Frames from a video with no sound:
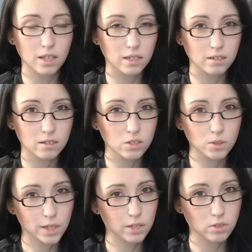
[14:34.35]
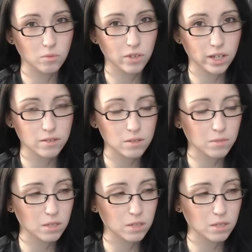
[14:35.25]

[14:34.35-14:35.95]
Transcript: than doing YouTube videos.